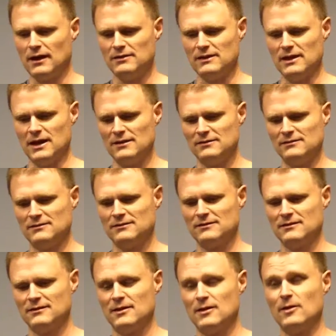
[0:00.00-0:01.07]
And
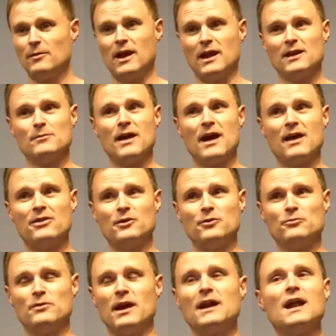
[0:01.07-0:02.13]
then, again in
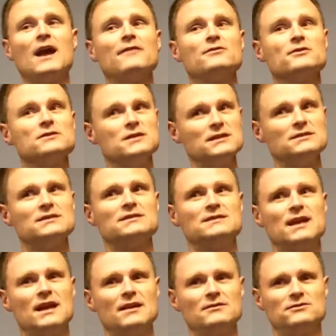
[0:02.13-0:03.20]
Matthew, right after
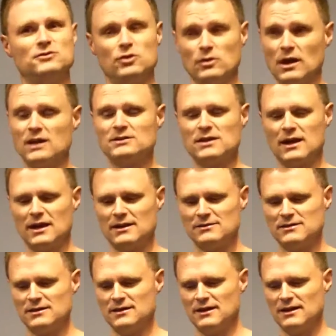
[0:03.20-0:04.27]
Jesus says, do not
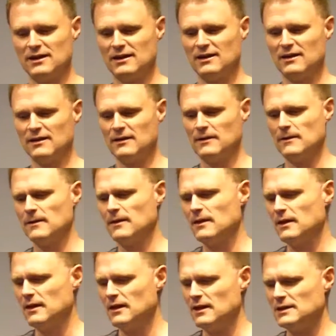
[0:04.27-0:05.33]
judge,
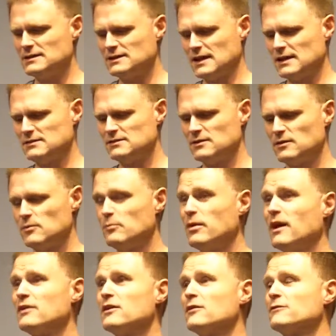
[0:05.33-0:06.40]
he says,
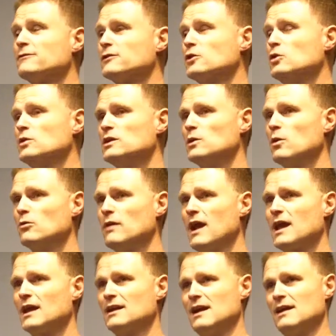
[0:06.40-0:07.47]
by their fruit you will
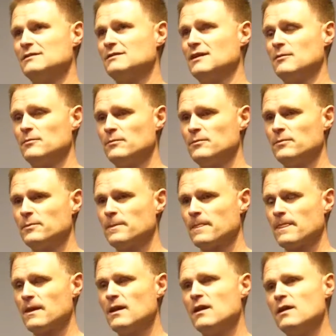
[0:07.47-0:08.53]
recognize them.
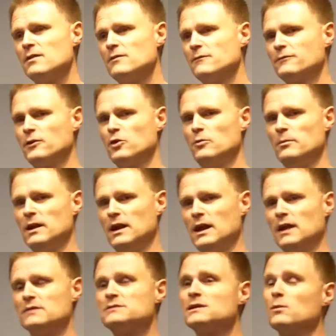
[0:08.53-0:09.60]
The fruit
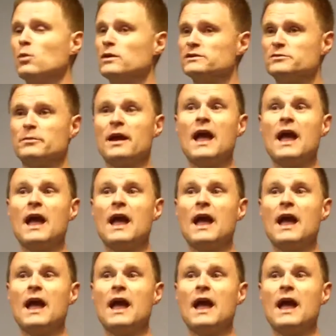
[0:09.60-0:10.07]
meaning someone's